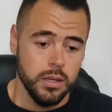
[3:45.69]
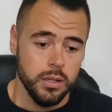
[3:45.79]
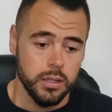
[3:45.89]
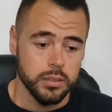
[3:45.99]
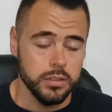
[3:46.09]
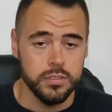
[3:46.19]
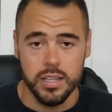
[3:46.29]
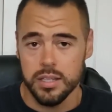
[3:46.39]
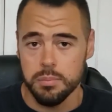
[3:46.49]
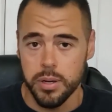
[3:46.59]
The
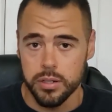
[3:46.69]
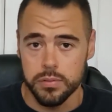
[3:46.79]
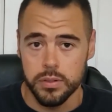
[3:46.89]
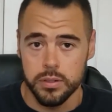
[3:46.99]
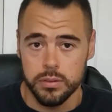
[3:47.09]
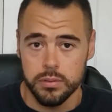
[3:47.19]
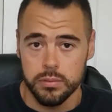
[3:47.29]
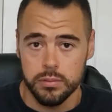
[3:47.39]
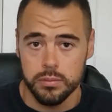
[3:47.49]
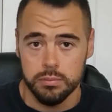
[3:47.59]
second benefit
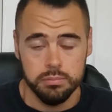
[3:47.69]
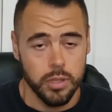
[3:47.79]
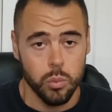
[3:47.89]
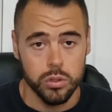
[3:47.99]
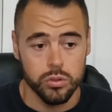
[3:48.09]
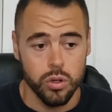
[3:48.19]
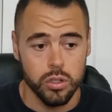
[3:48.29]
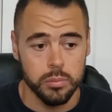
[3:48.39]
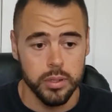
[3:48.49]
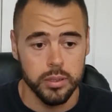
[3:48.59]
I want to talk
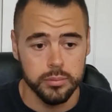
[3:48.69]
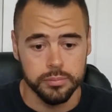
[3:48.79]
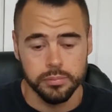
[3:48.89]
about